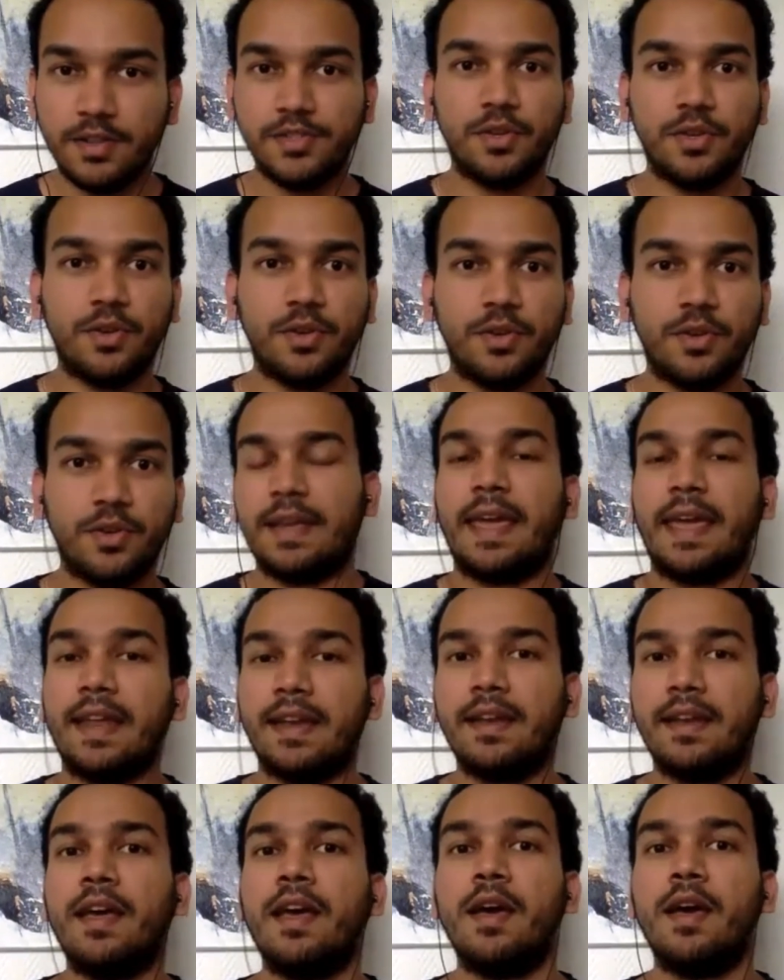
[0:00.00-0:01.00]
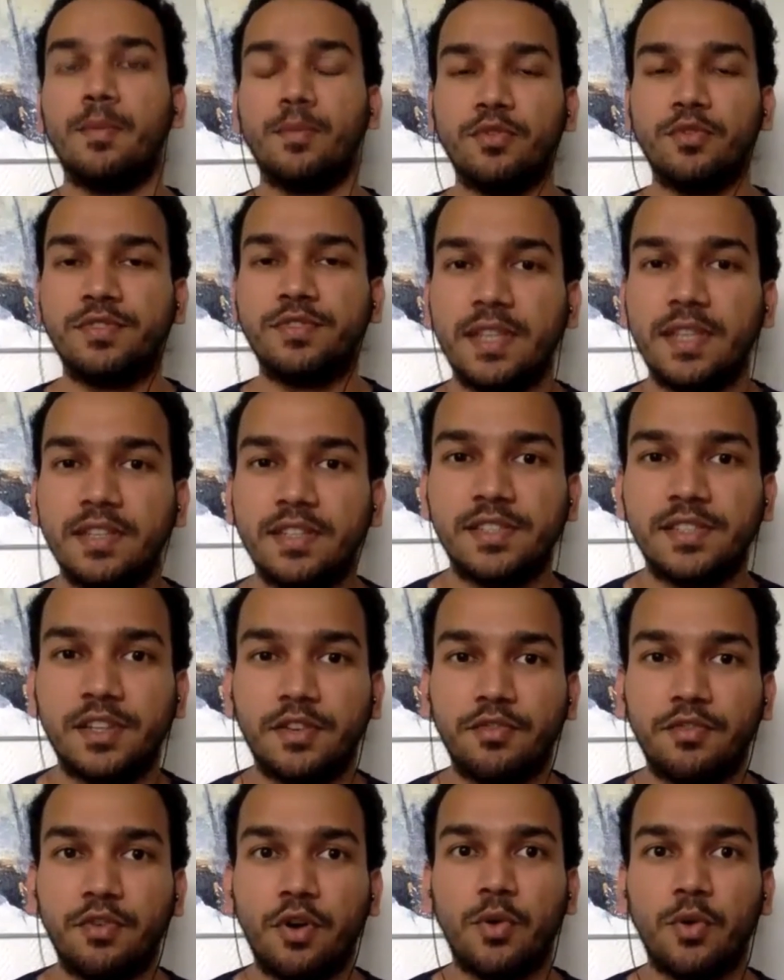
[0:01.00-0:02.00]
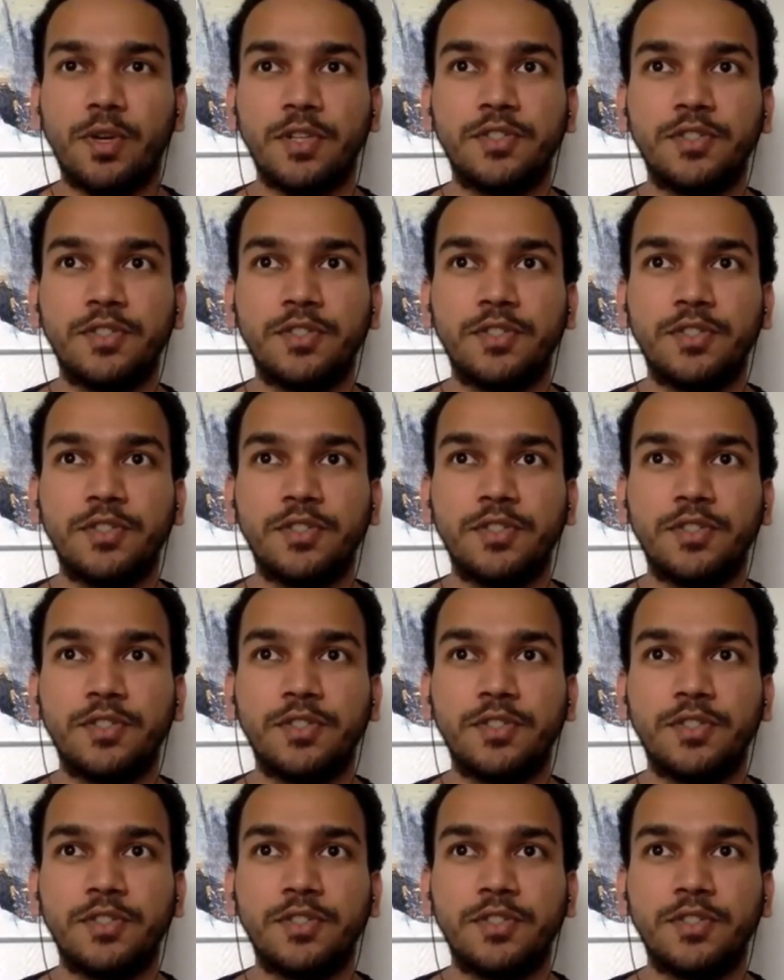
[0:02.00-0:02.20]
So that, again, moves the industry forward.